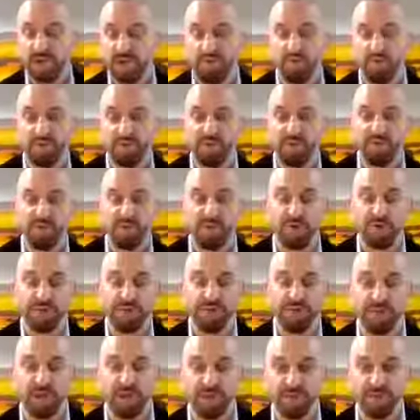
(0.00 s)
really
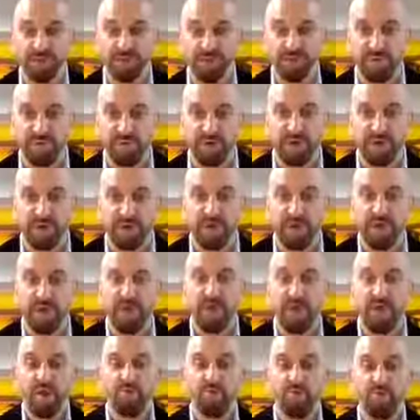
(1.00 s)
focusing on community,
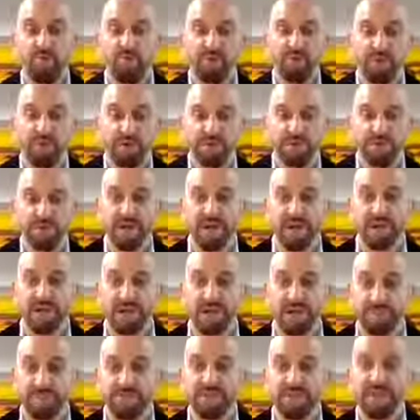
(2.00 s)
really focus on
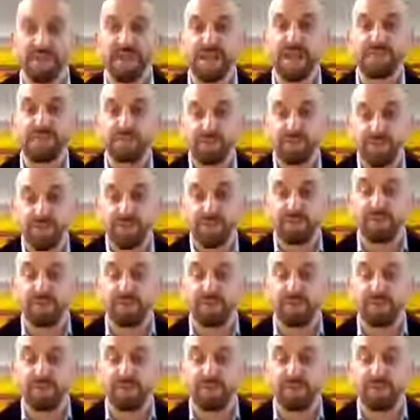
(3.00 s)
encompassing everything